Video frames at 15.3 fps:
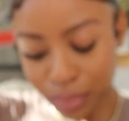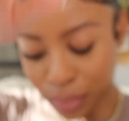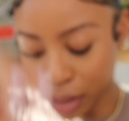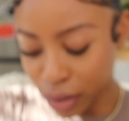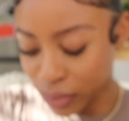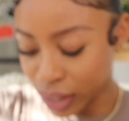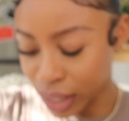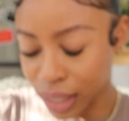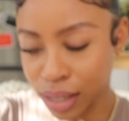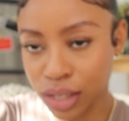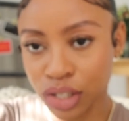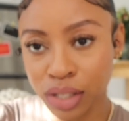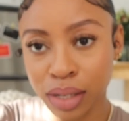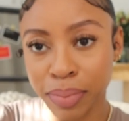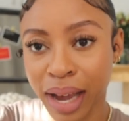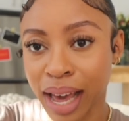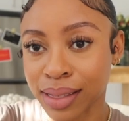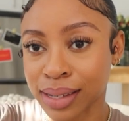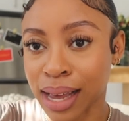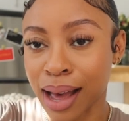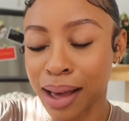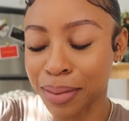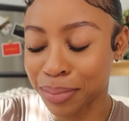Perfect addition to bath
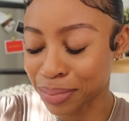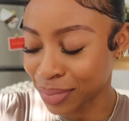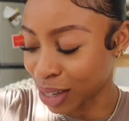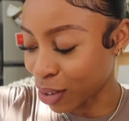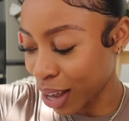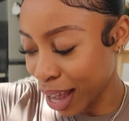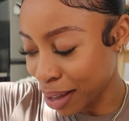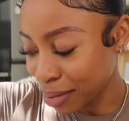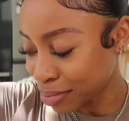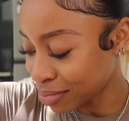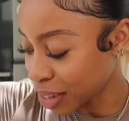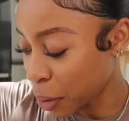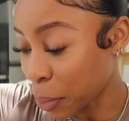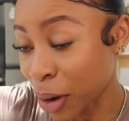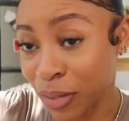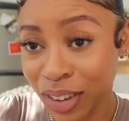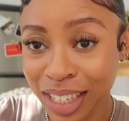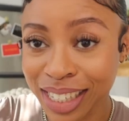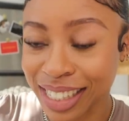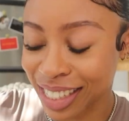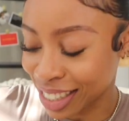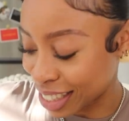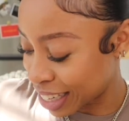time, okay? Perfect
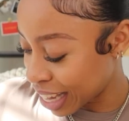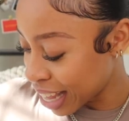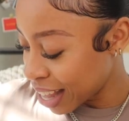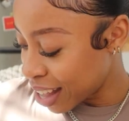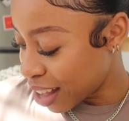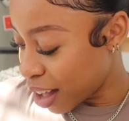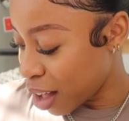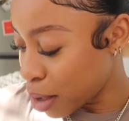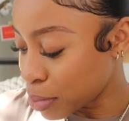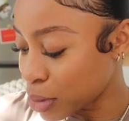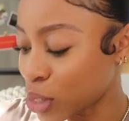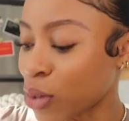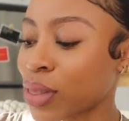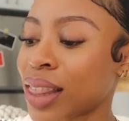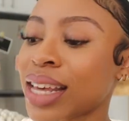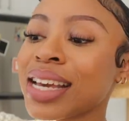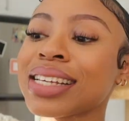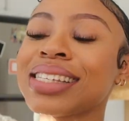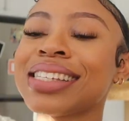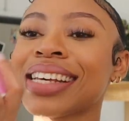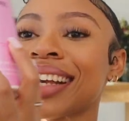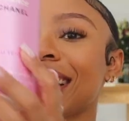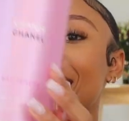addition. So
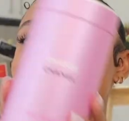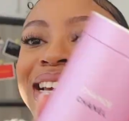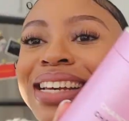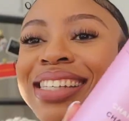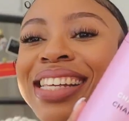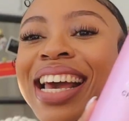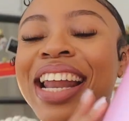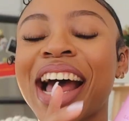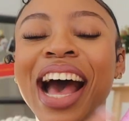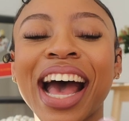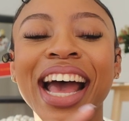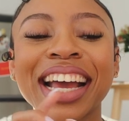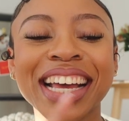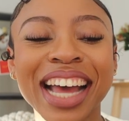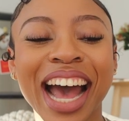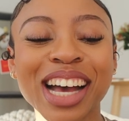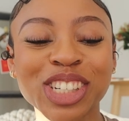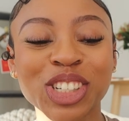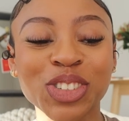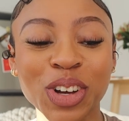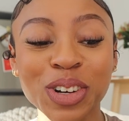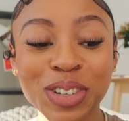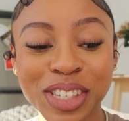this is, and I
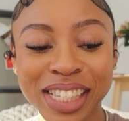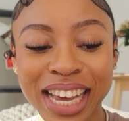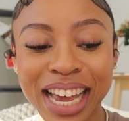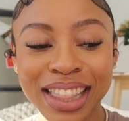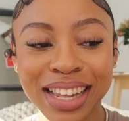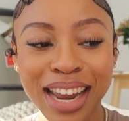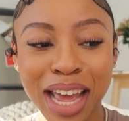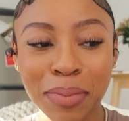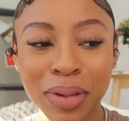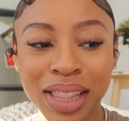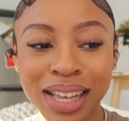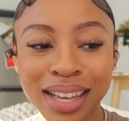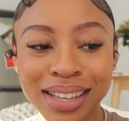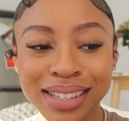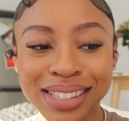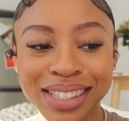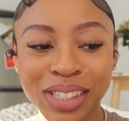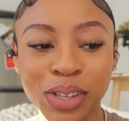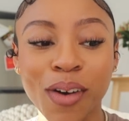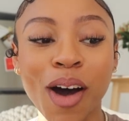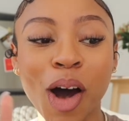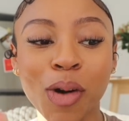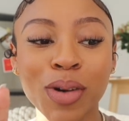struggle saying the name of this,
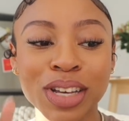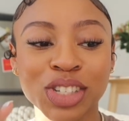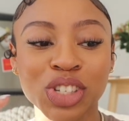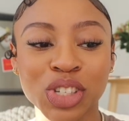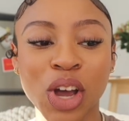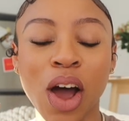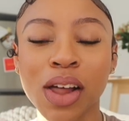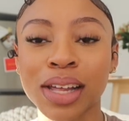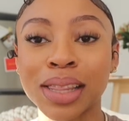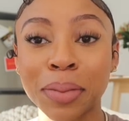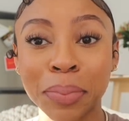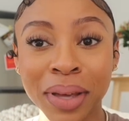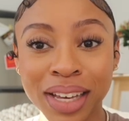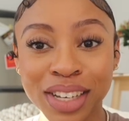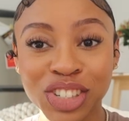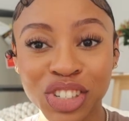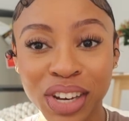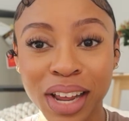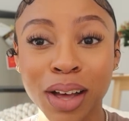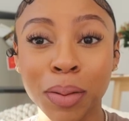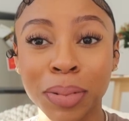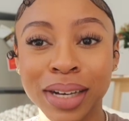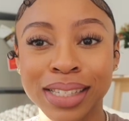so I always just call it the Pink
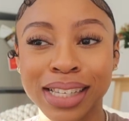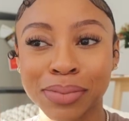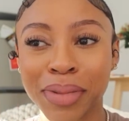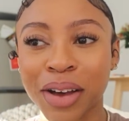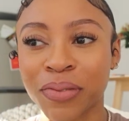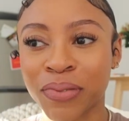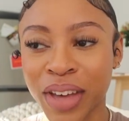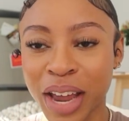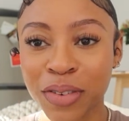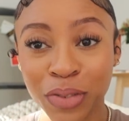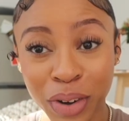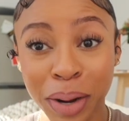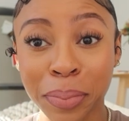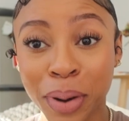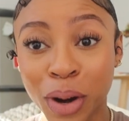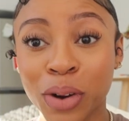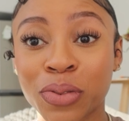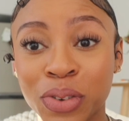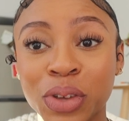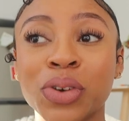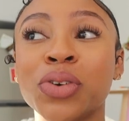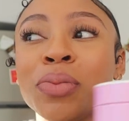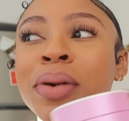Chanel because it's my favorite
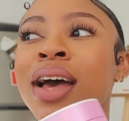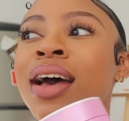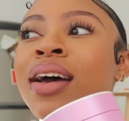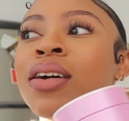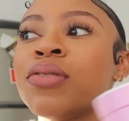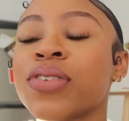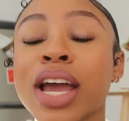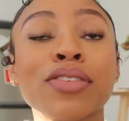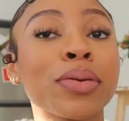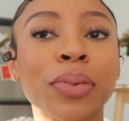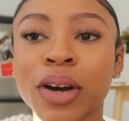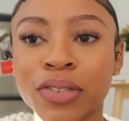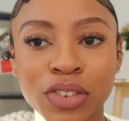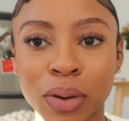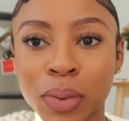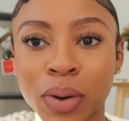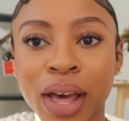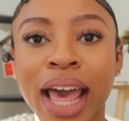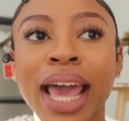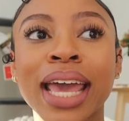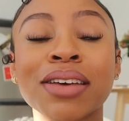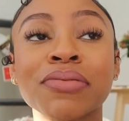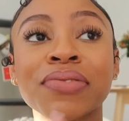perfume.
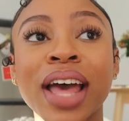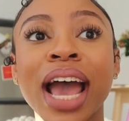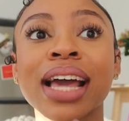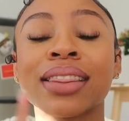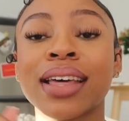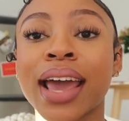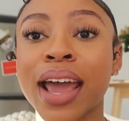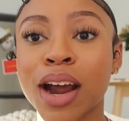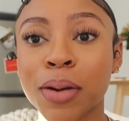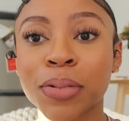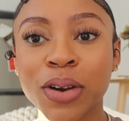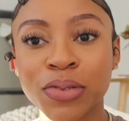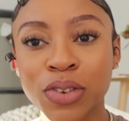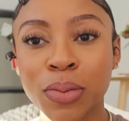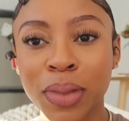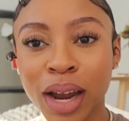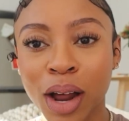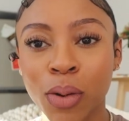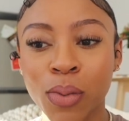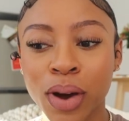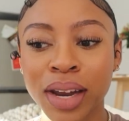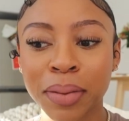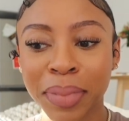Okay, in fact, the hair perfume that I
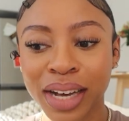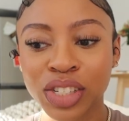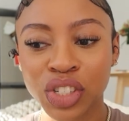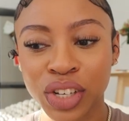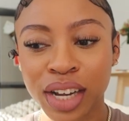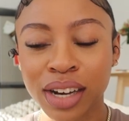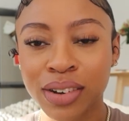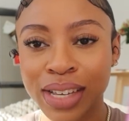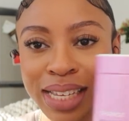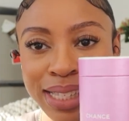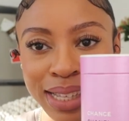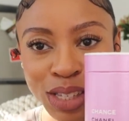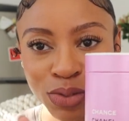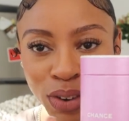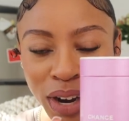wanted by Chanel is this